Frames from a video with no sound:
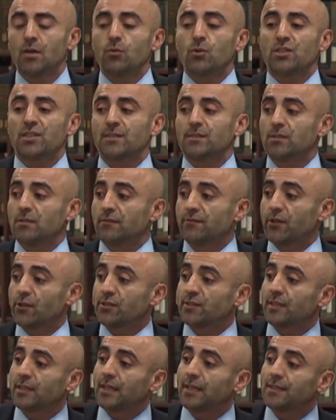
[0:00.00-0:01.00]
which has
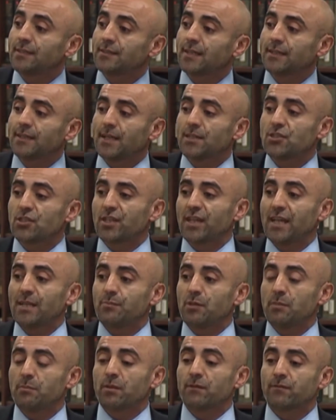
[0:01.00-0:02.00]
universities that educate
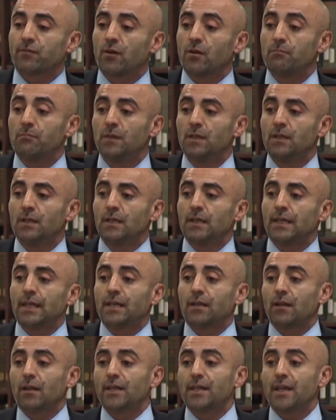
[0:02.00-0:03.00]
people from
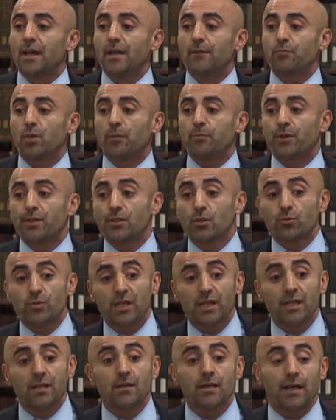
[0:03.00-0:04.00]
Italy and Papua New
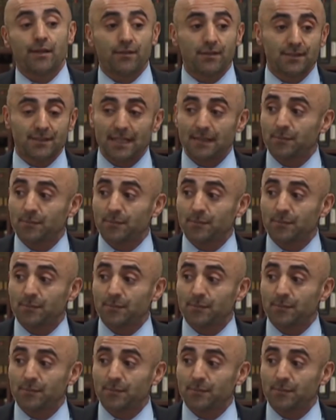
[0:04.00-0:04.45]
Guinea at the